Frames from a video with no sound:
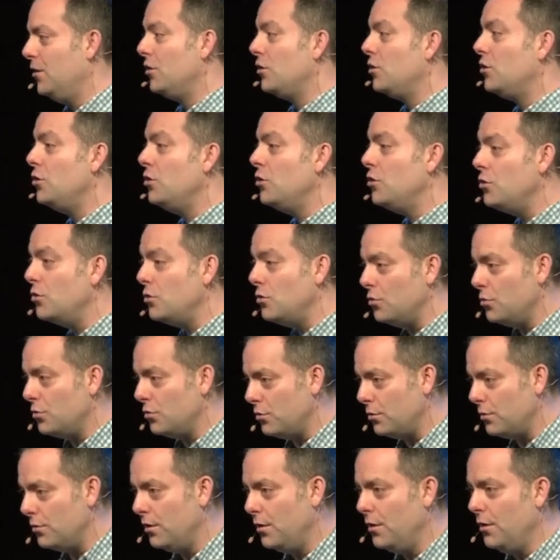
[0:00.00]

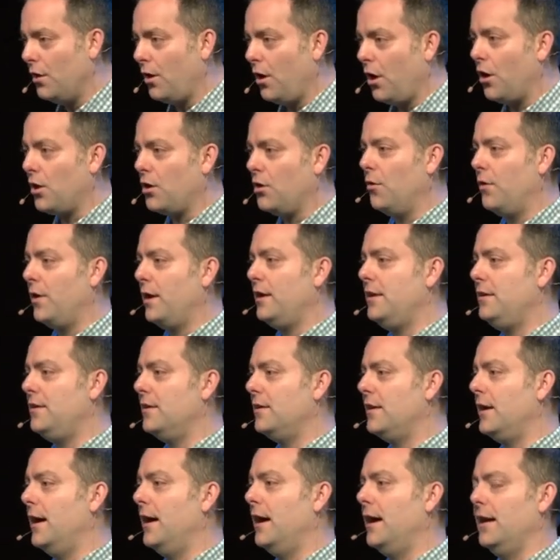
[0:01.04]
You are going
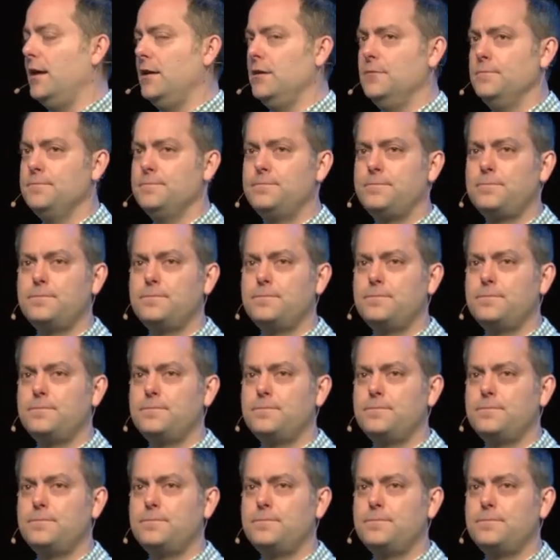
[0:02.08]
to die.